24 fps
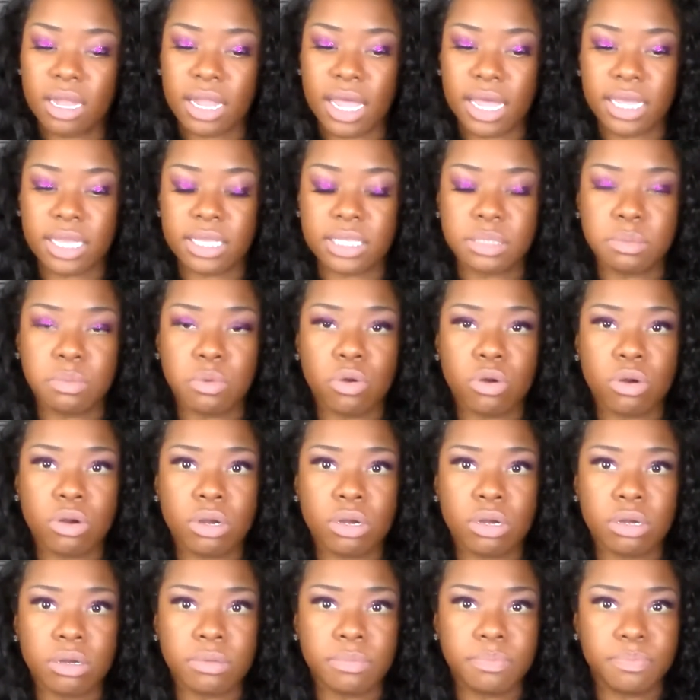Like it's
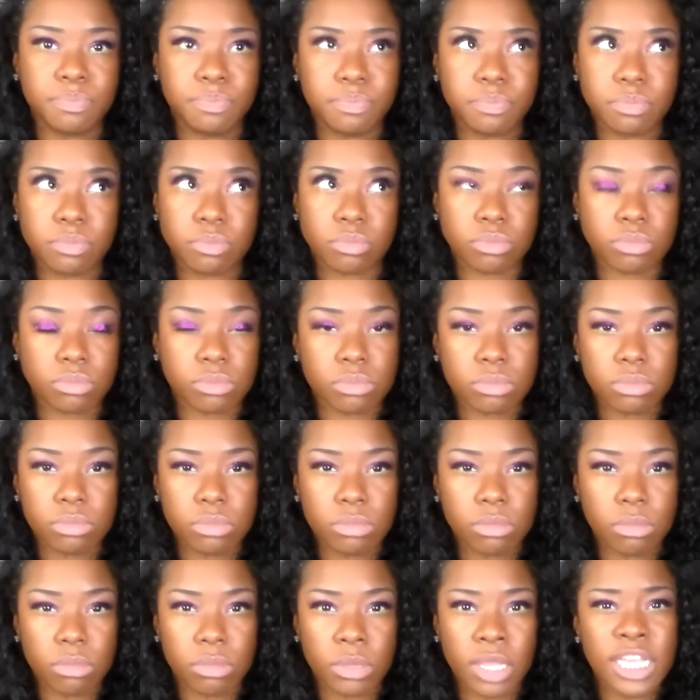more,
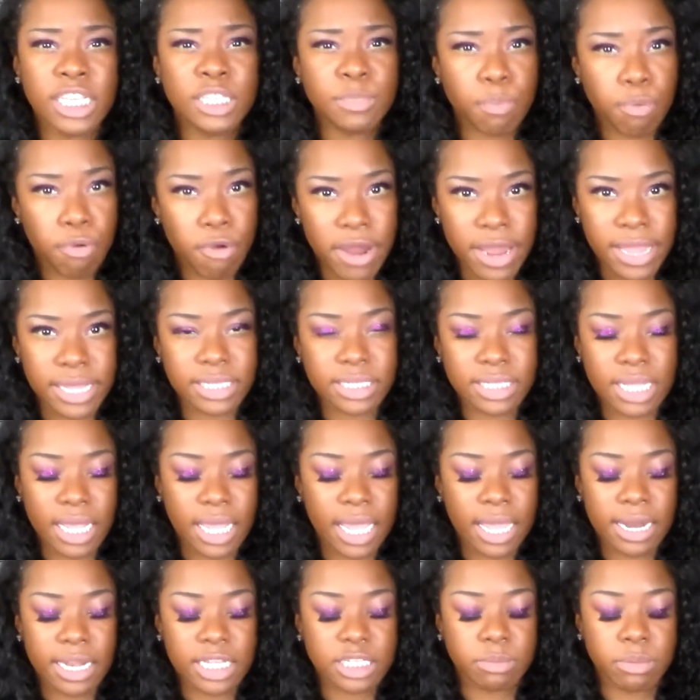it's pressed. I
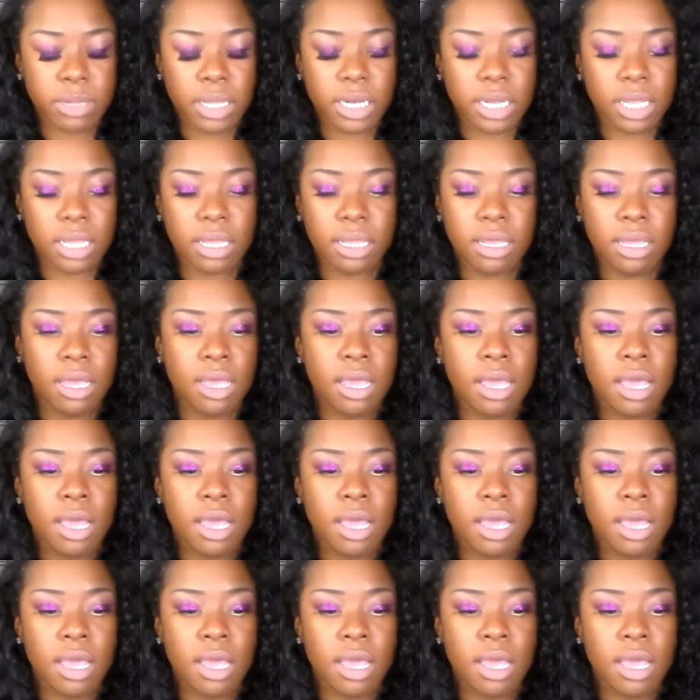can't explain it.